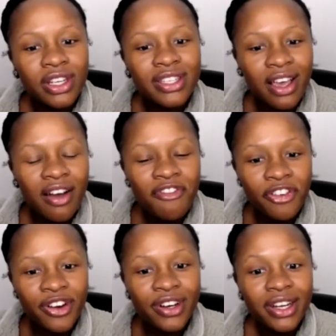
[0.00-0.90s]

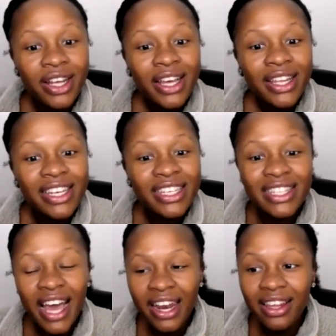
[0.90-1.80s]
discomfort does
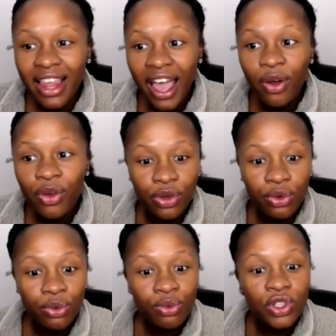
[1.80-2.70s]
not allow
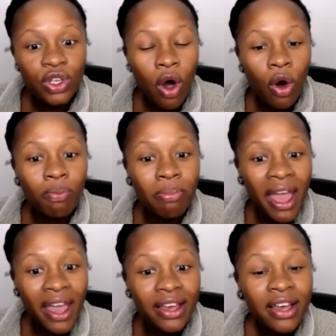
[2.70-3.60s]
you to hold
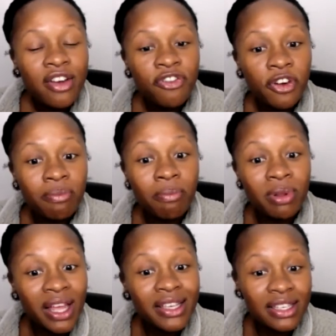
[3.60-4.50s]
back from
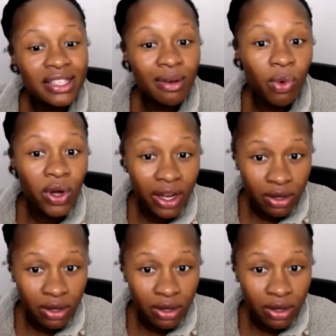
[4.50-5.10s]
blessing someone